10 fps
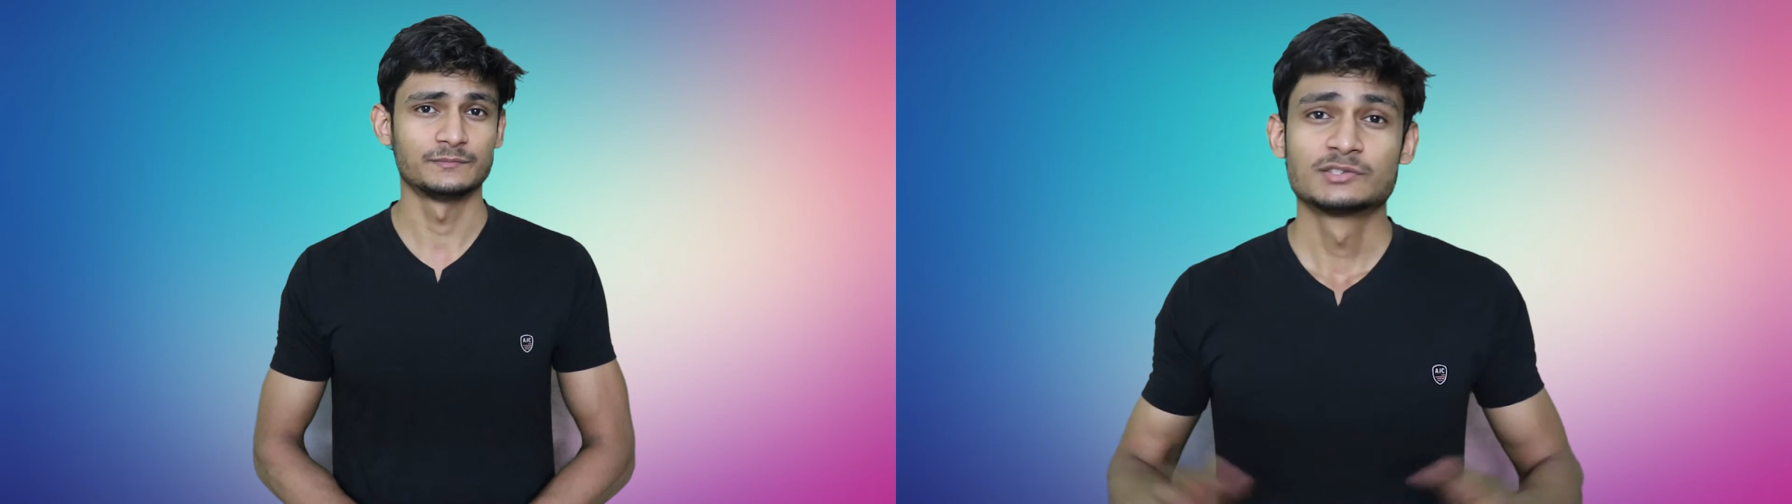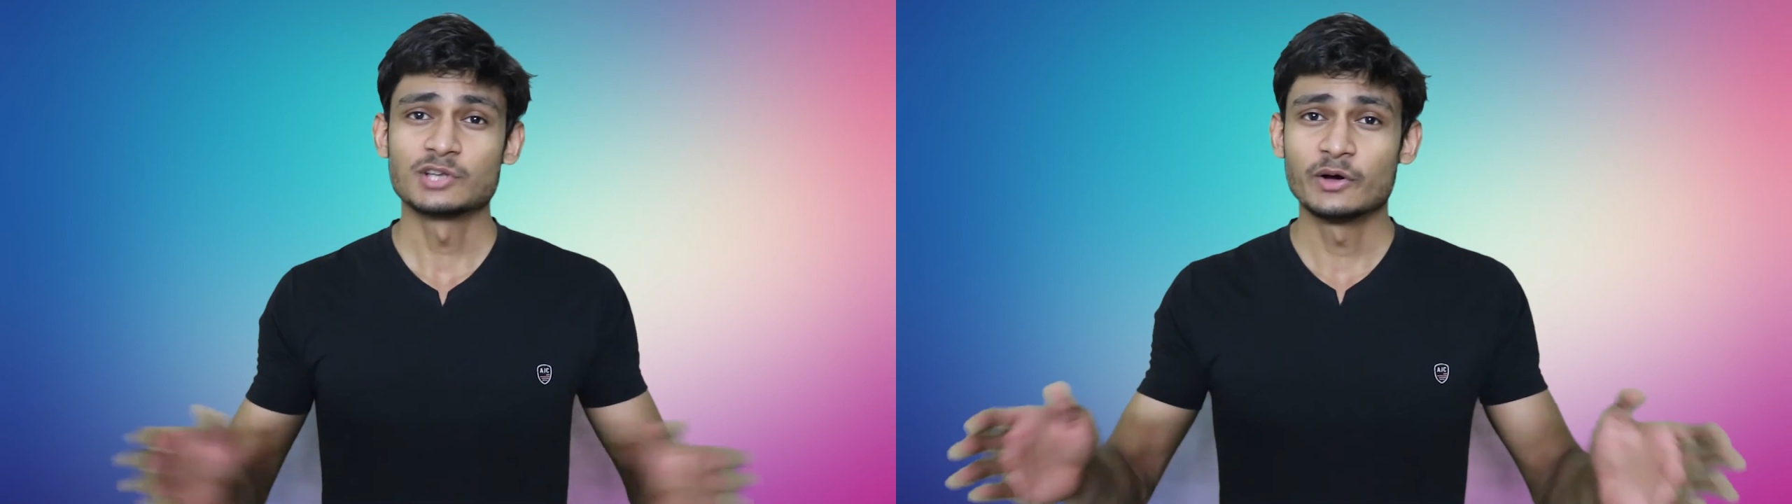
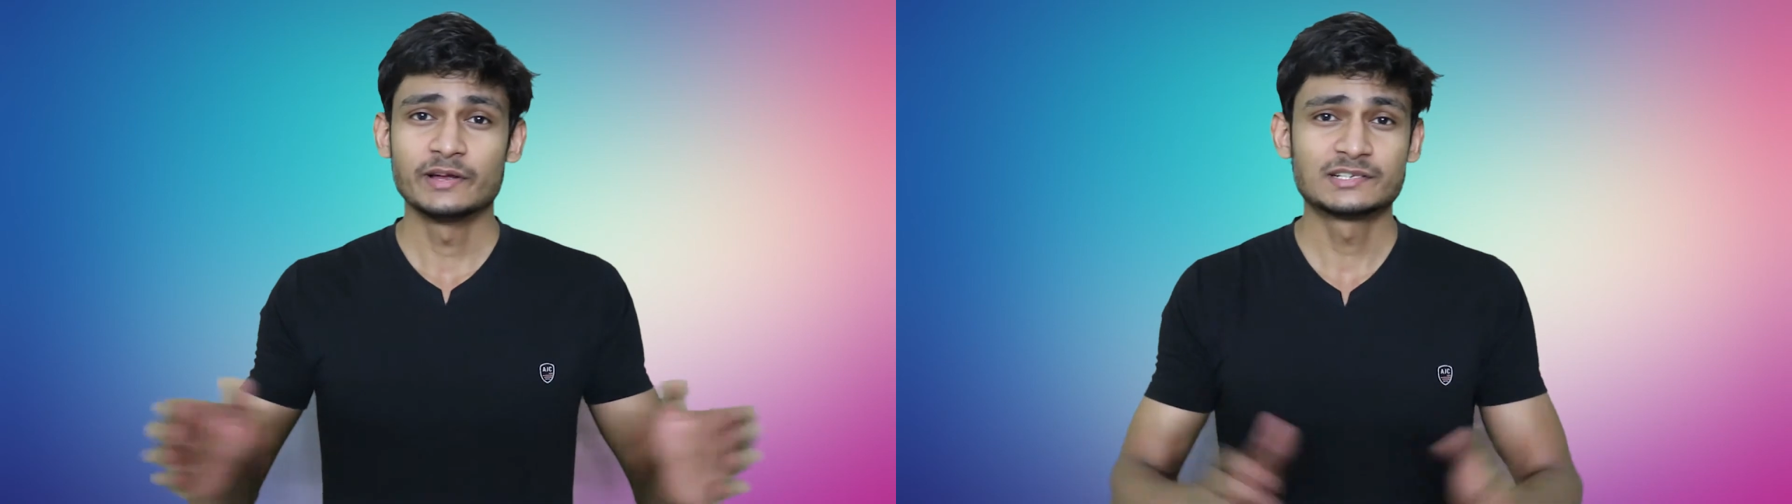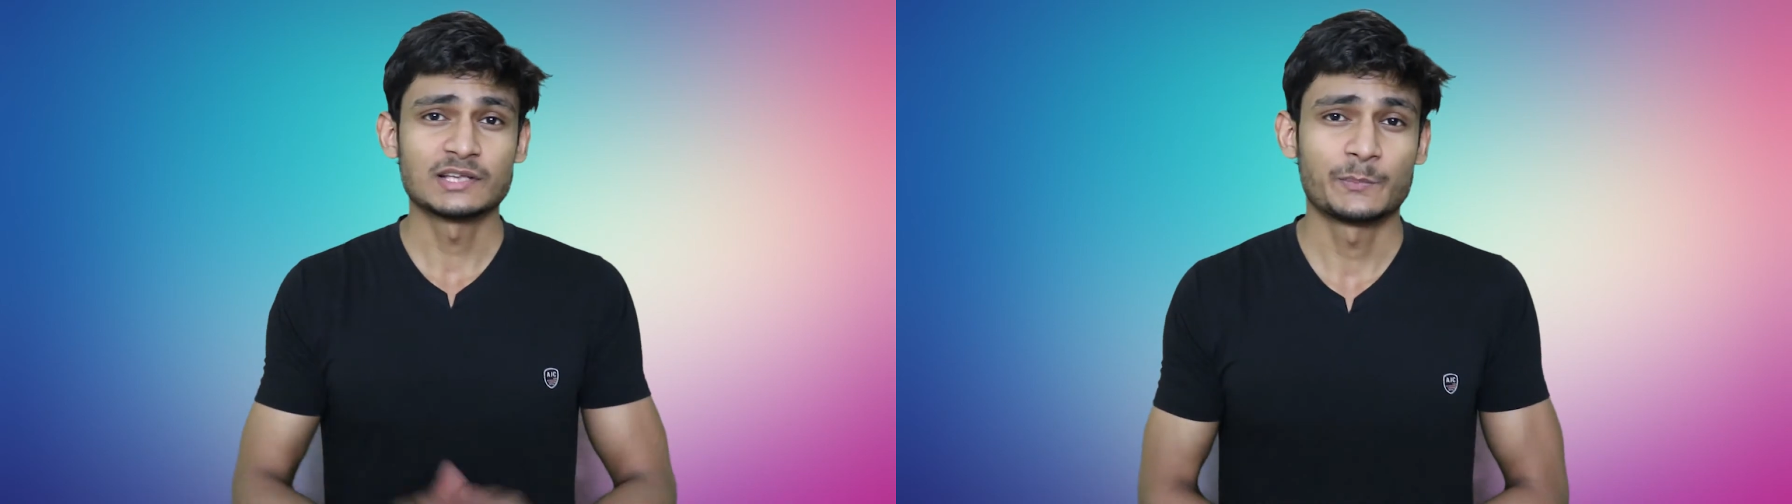So
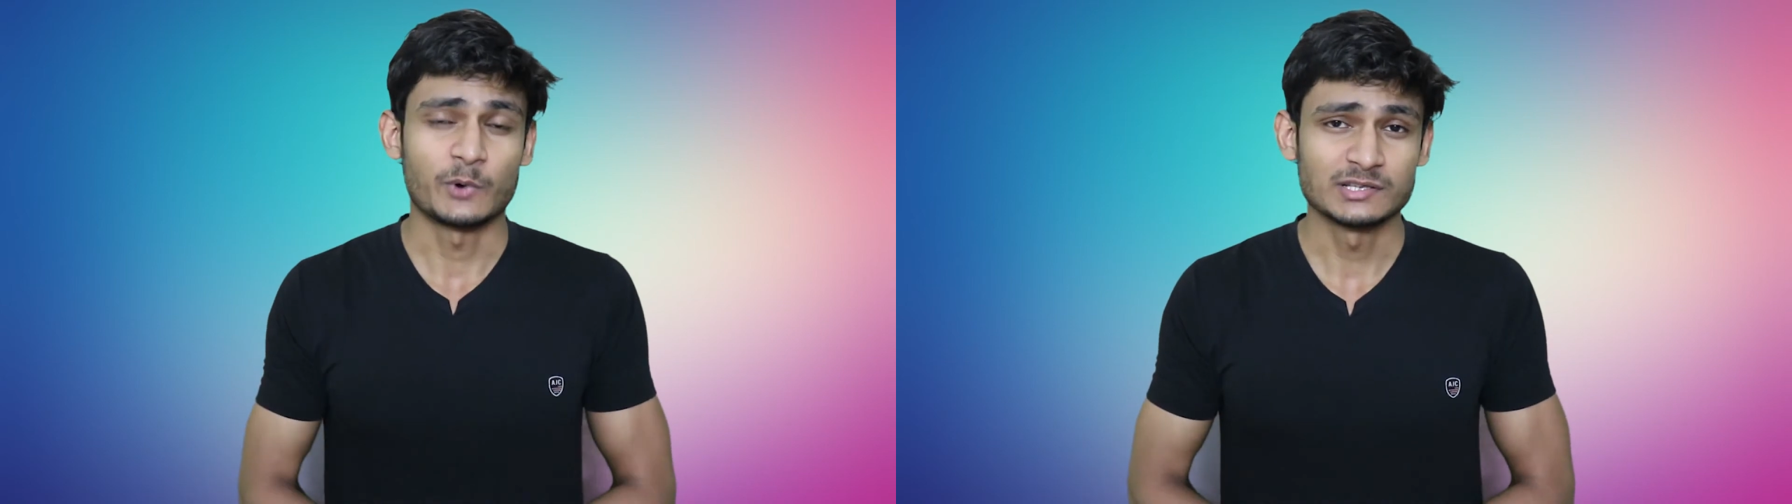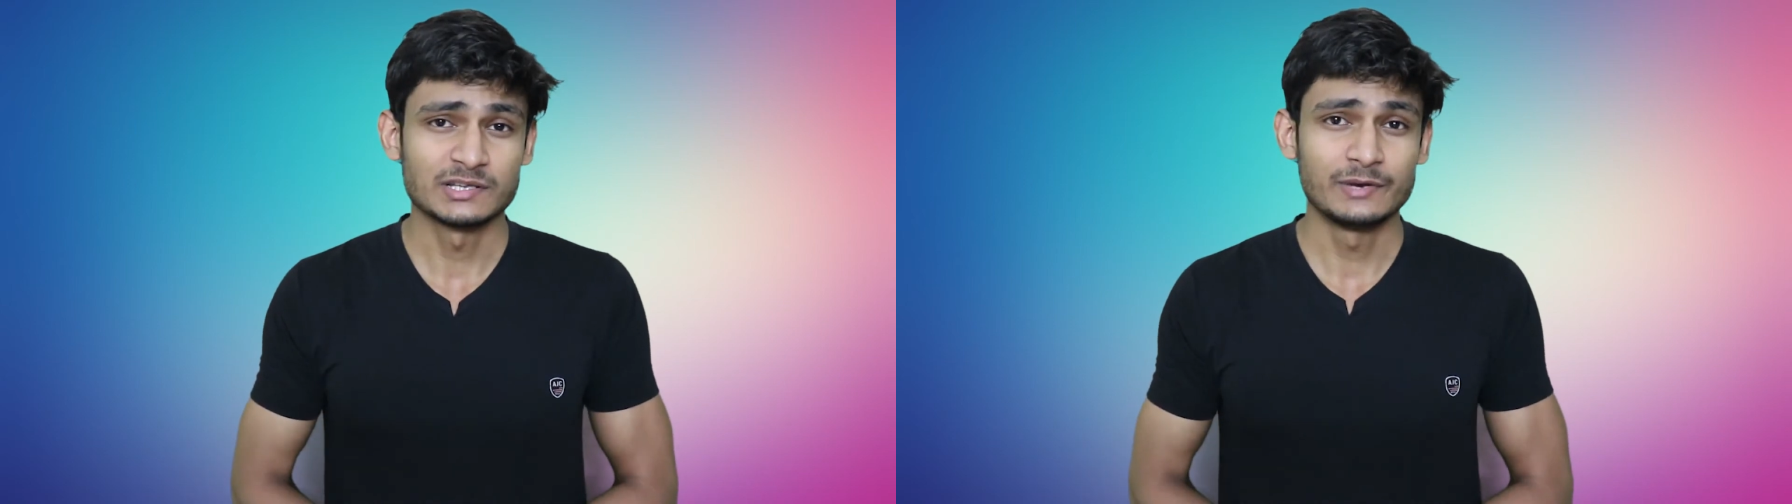it's a
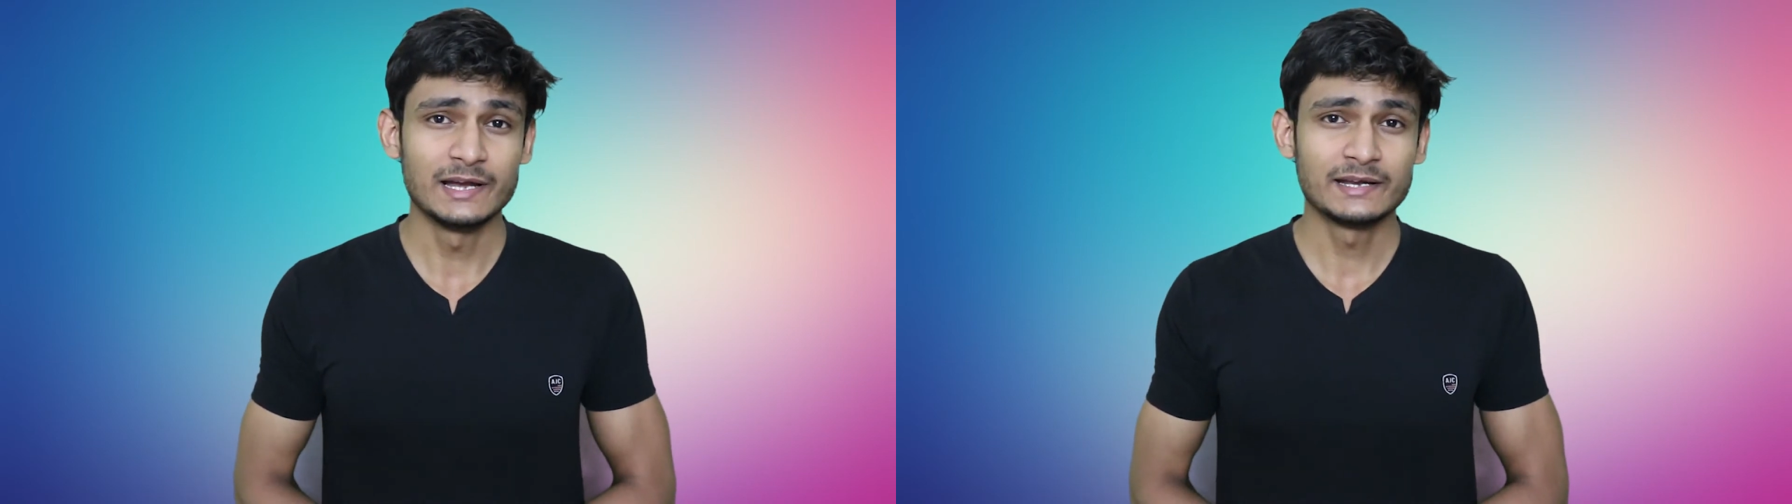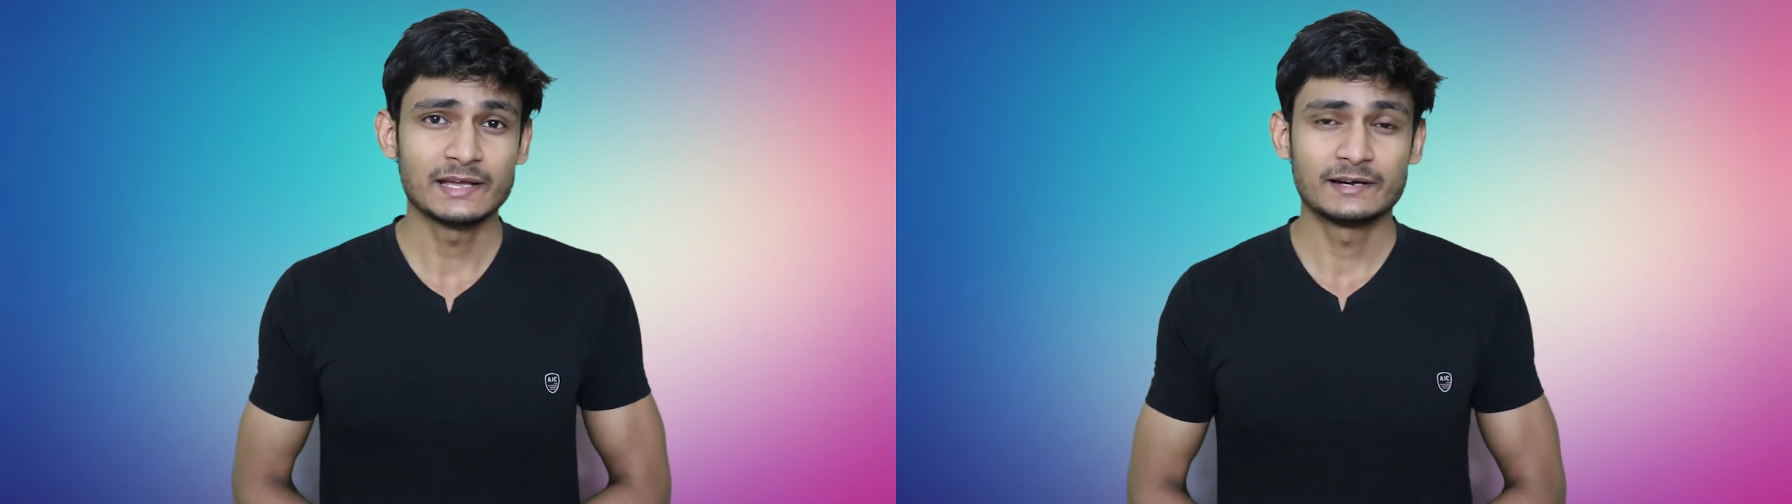
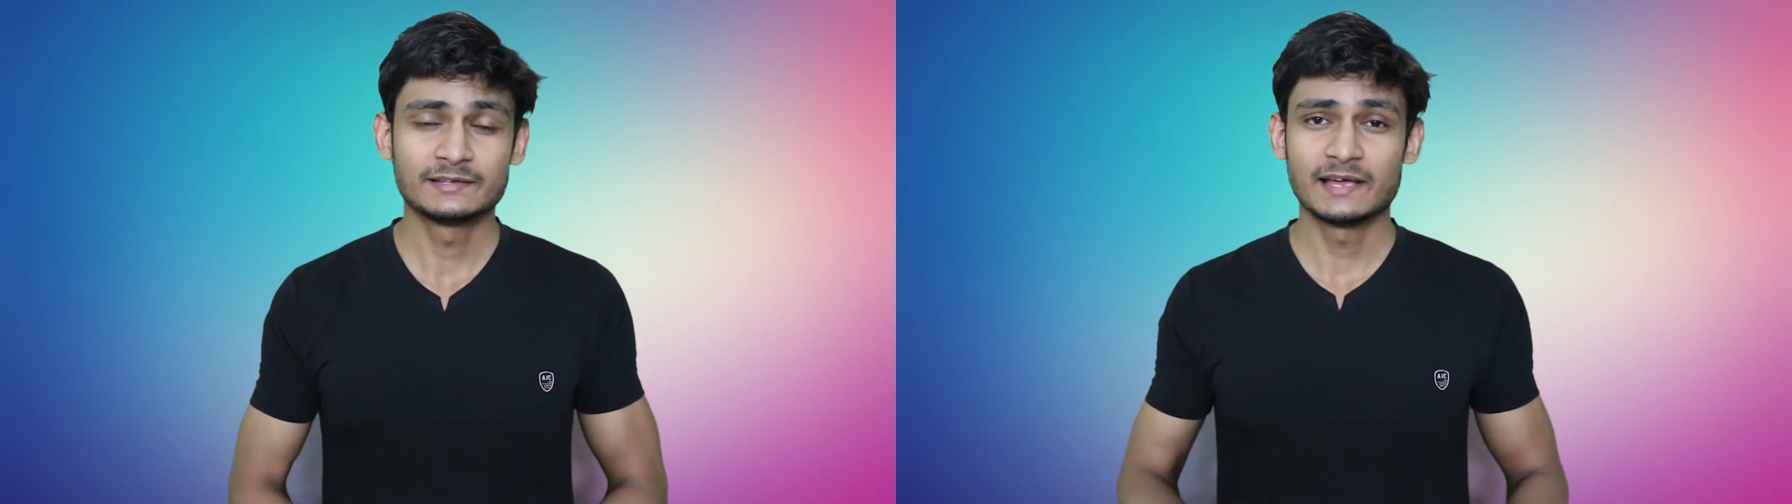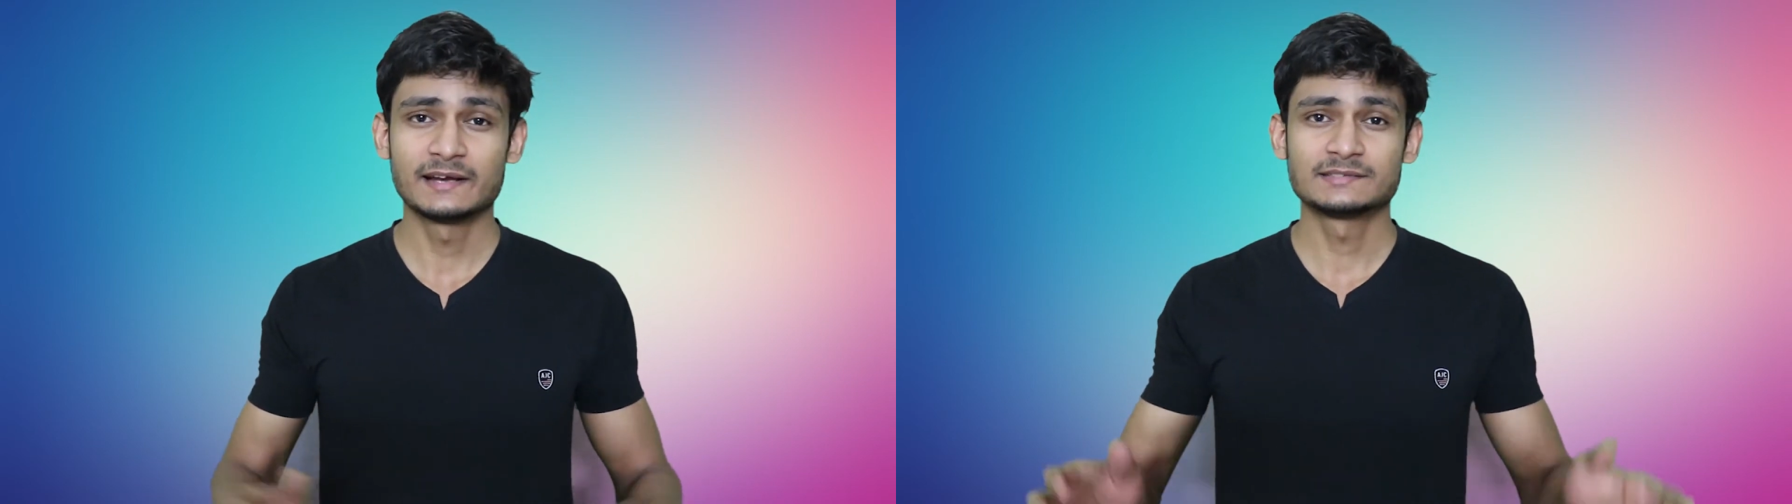possibility and there